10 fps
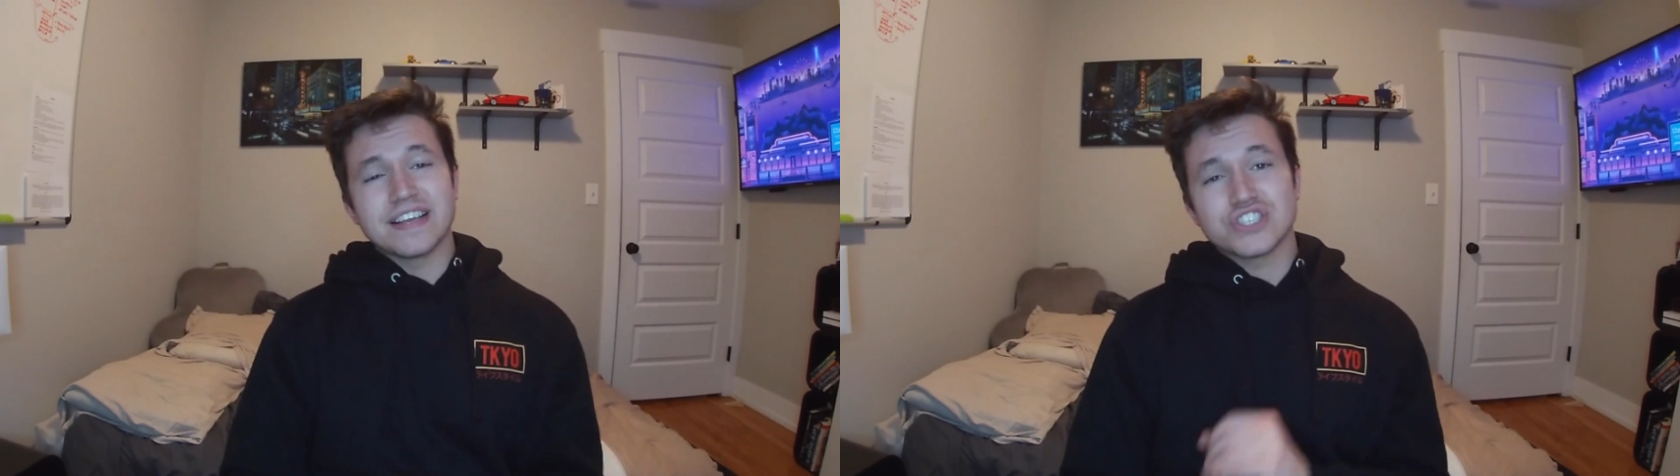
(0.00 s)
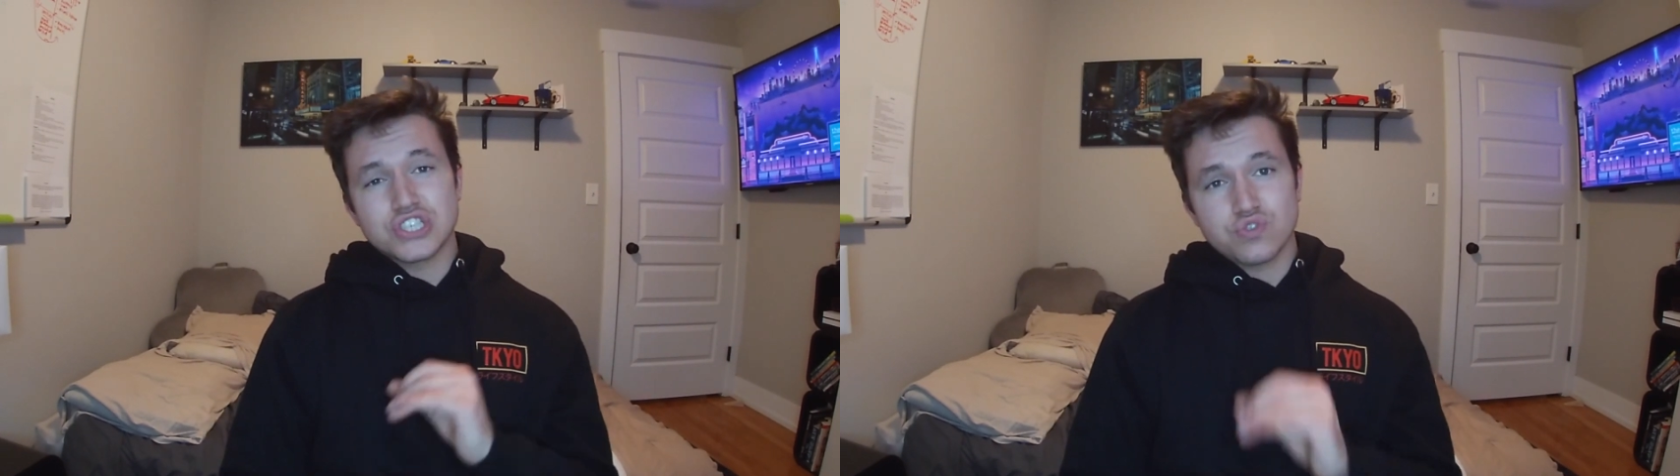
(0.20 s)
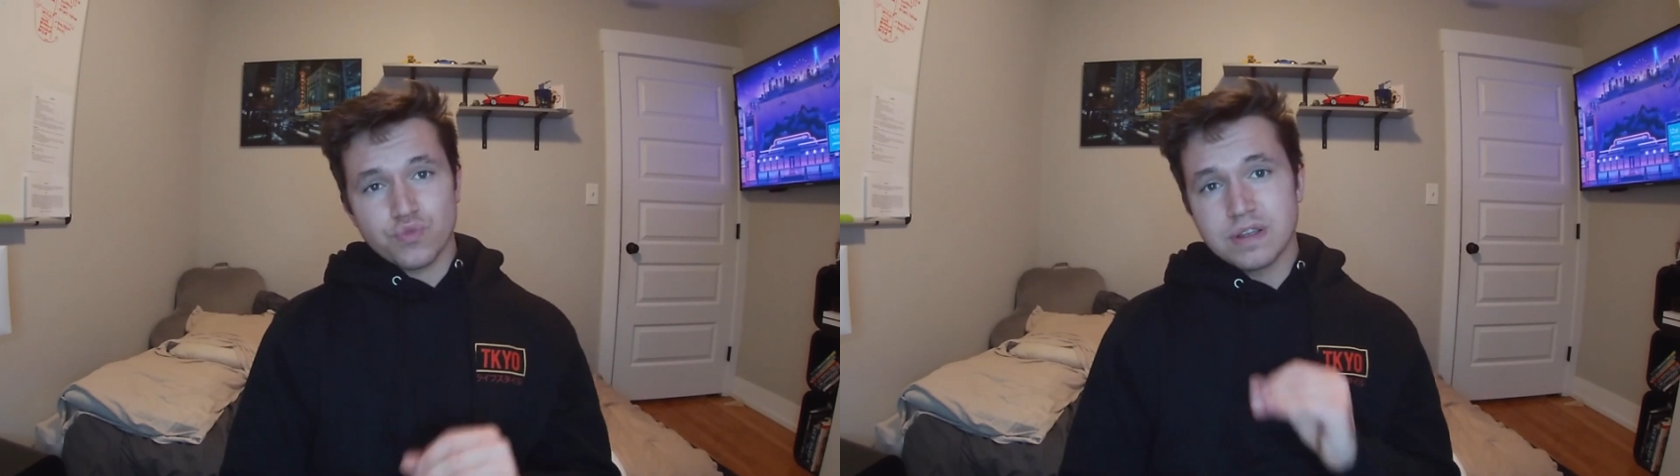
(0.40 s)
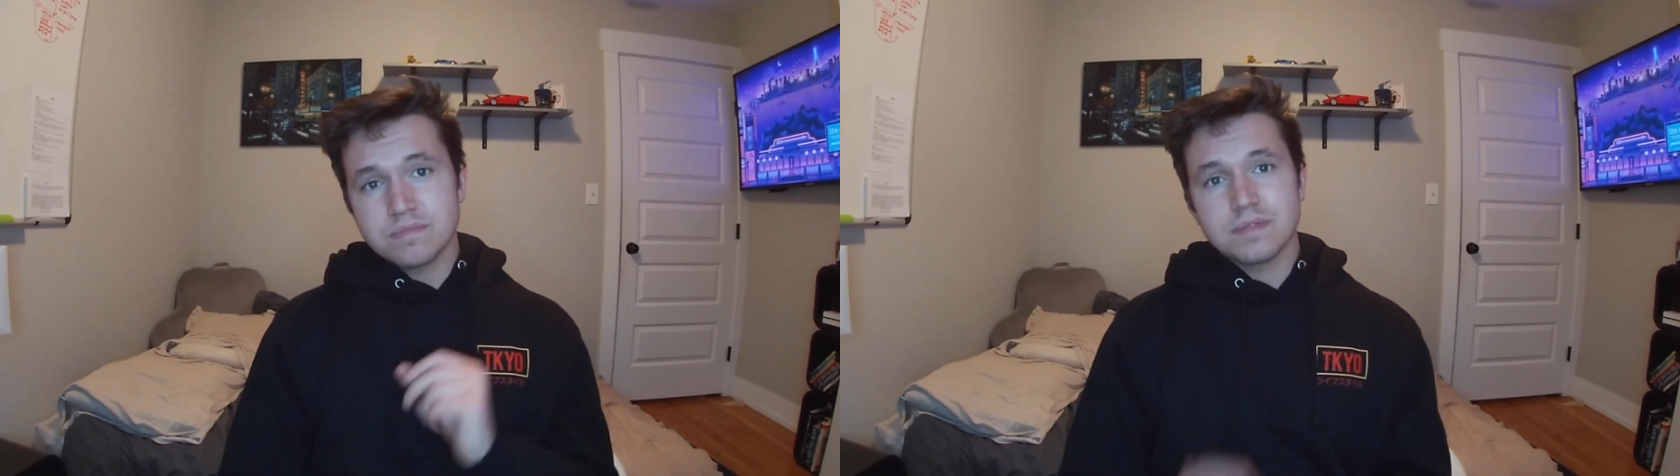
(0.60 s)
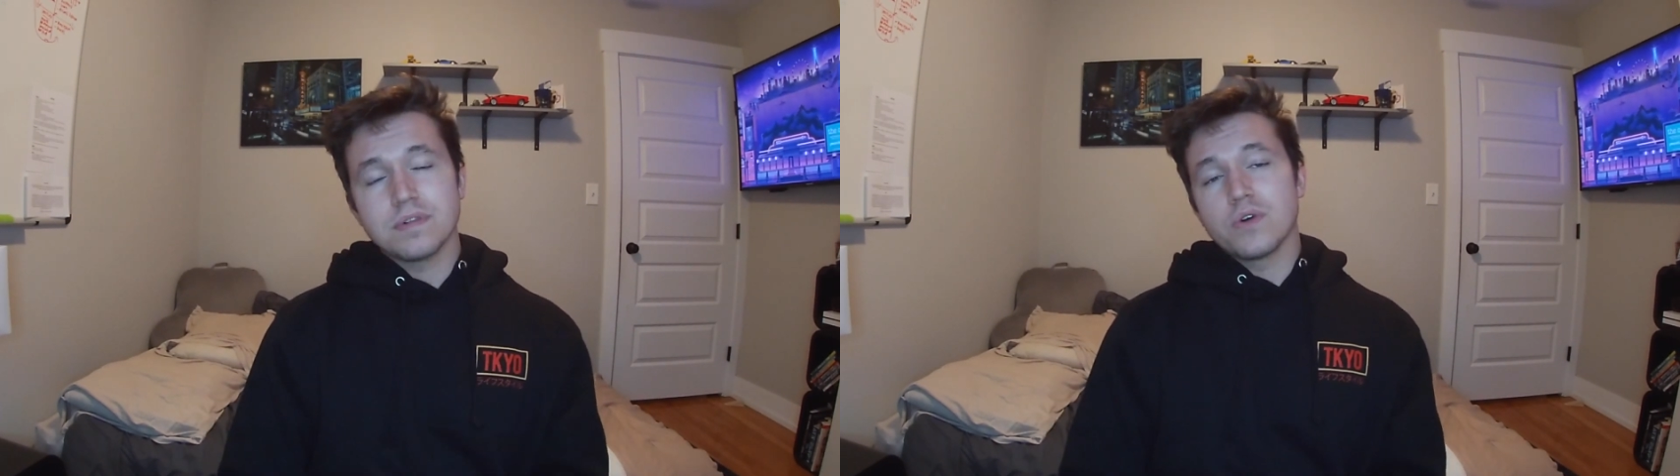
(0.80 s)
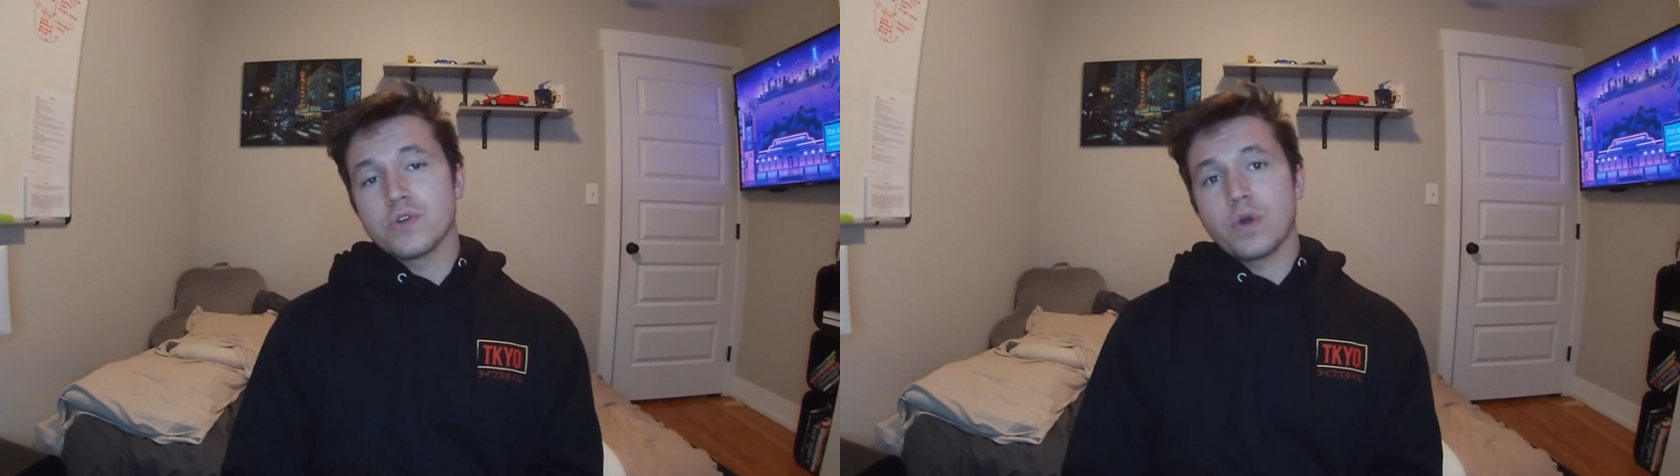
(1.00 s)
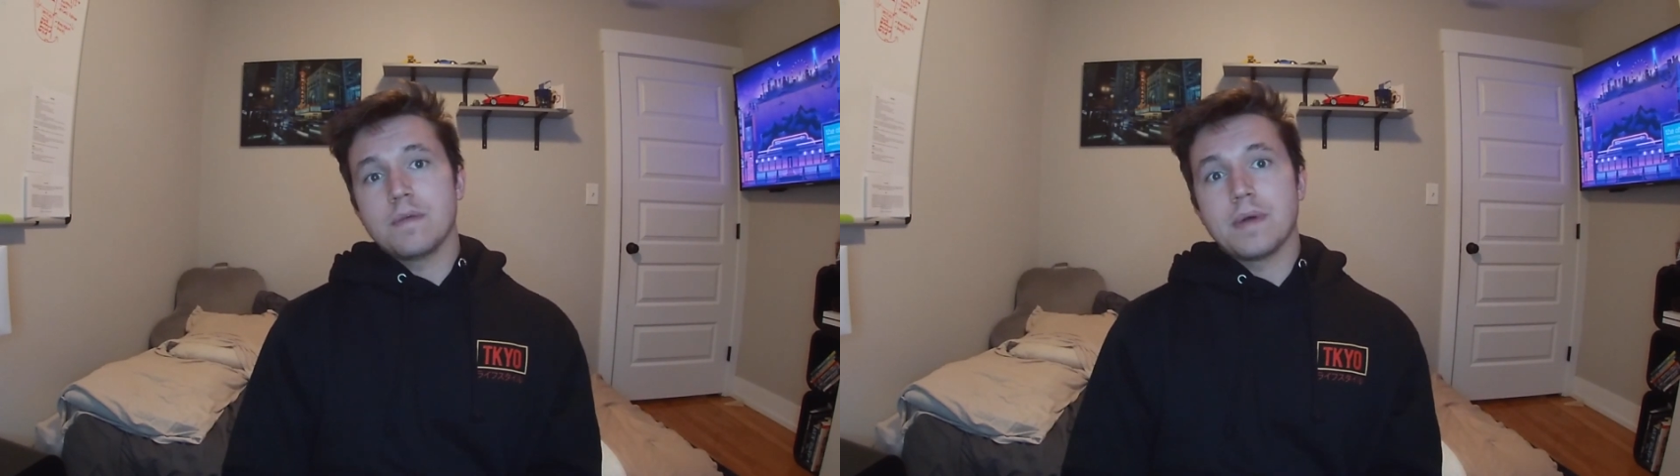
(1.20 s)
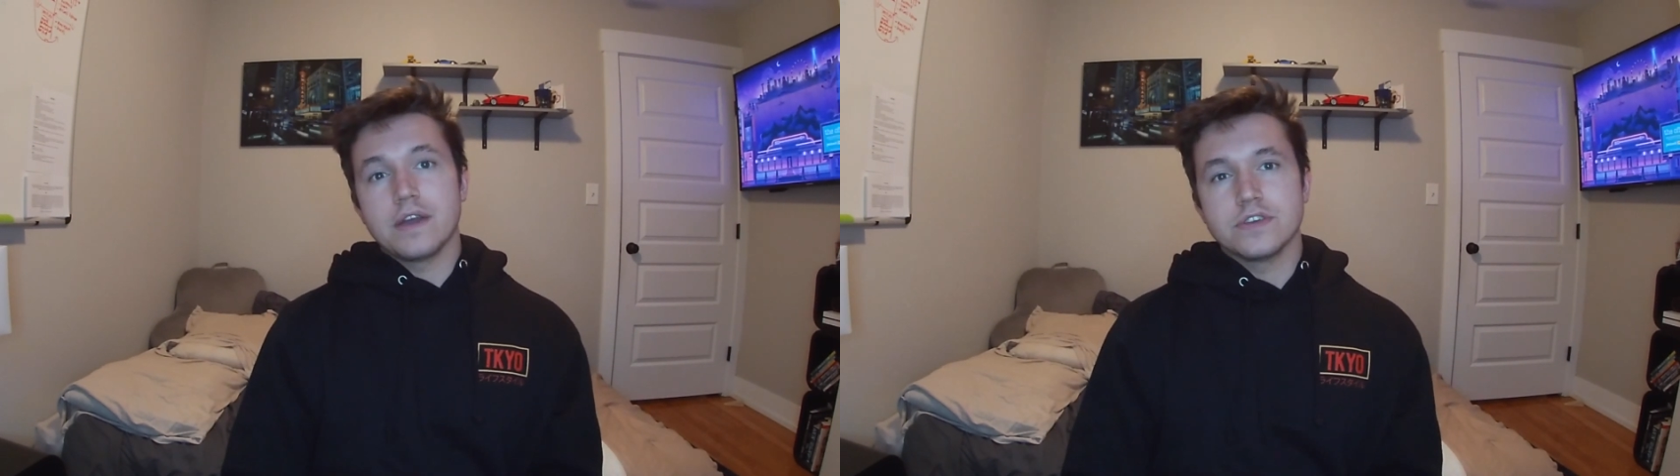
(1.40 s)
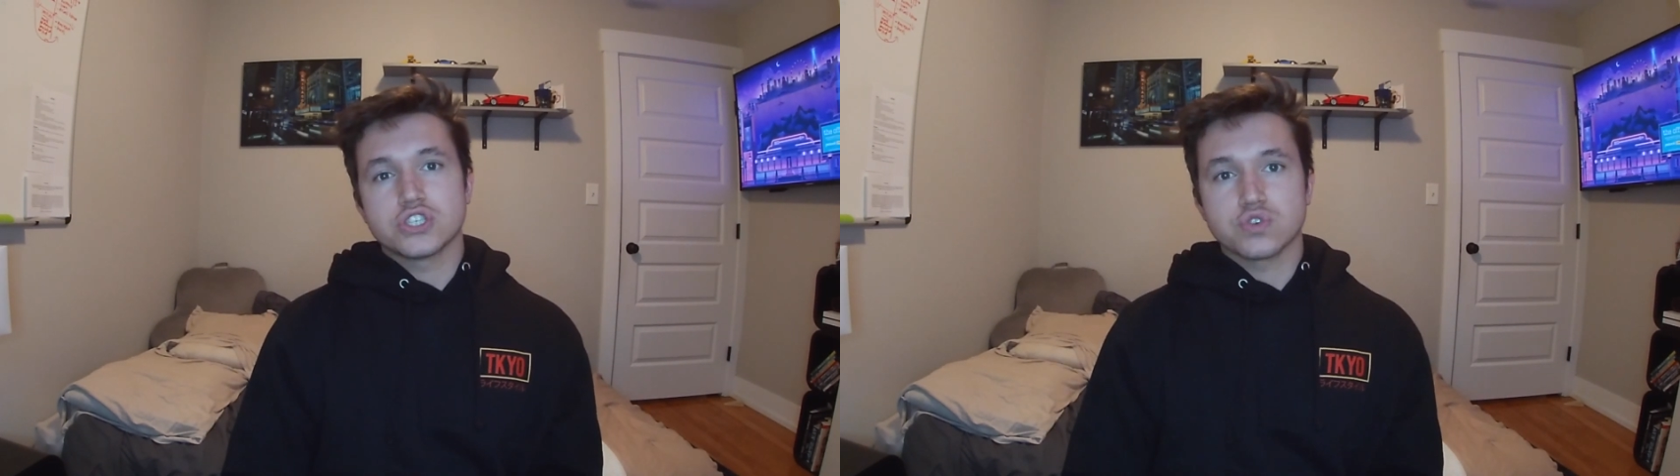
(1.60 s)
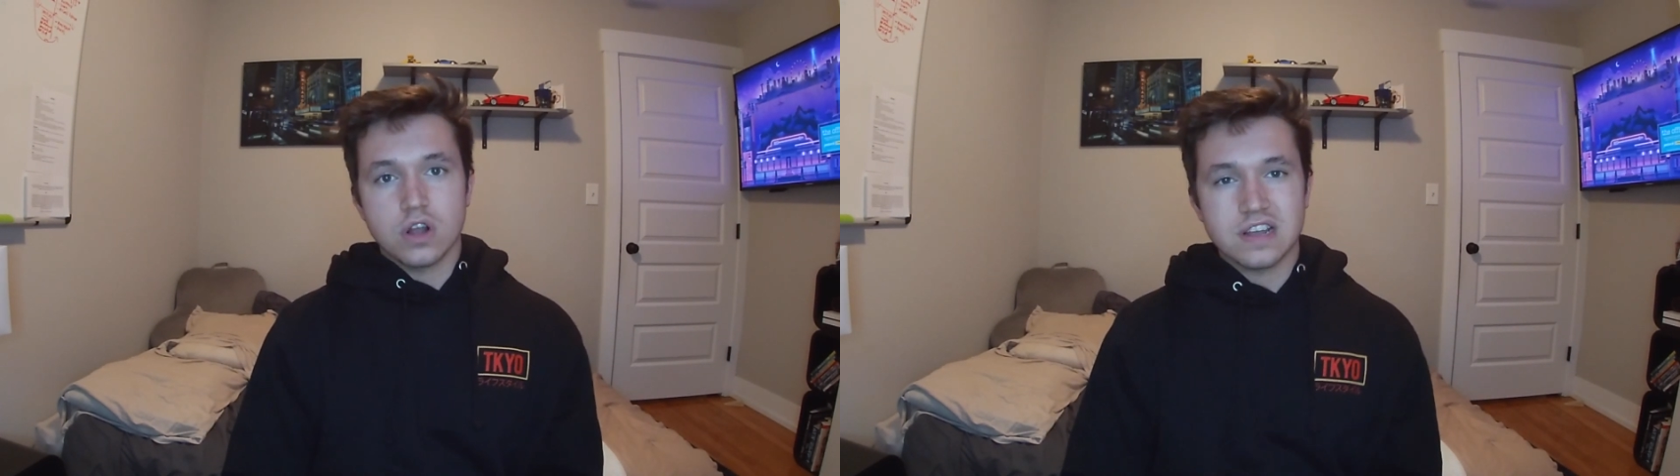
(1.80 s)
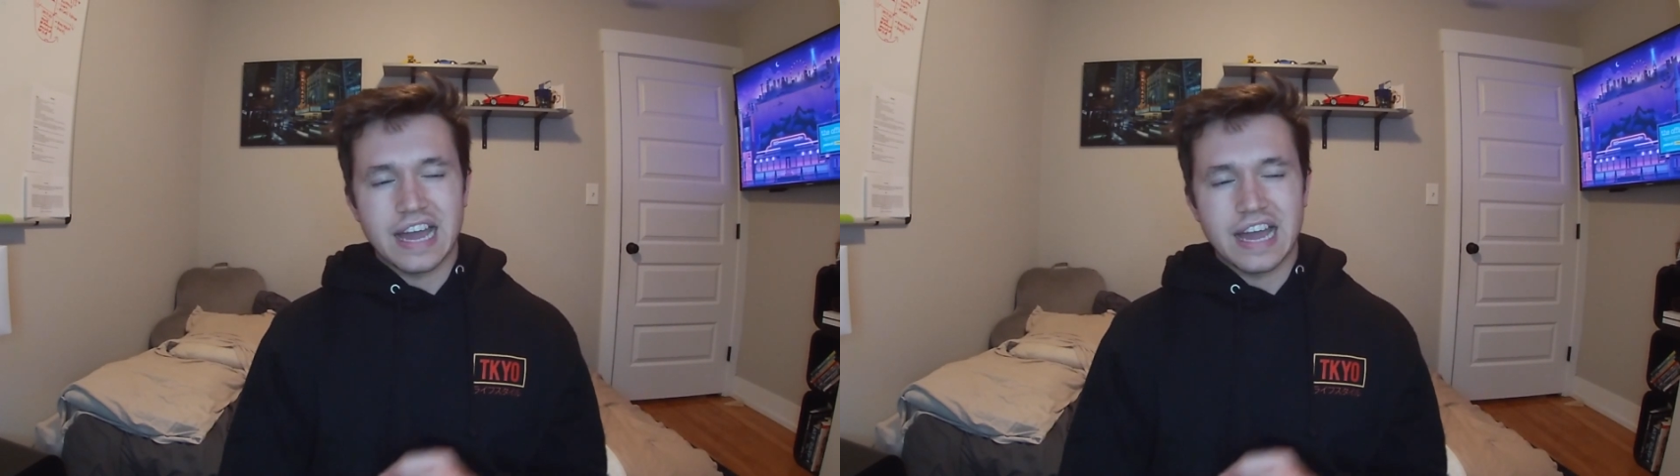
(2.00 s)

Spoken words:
extremely blown away by this truck.